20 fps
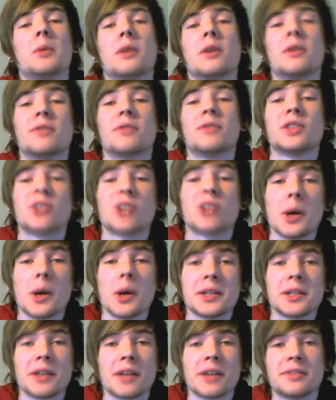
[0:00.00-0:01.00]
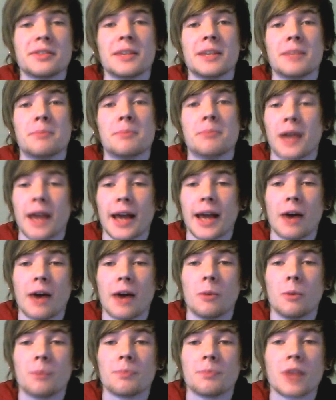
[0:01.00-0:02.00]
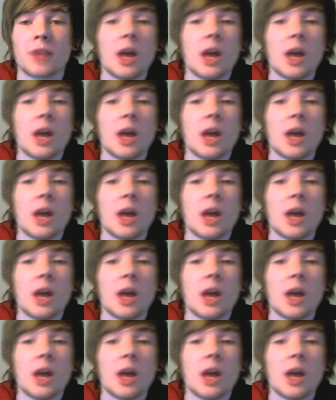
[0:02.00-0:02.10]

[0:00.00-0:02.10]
one of the slowest I've seen play out.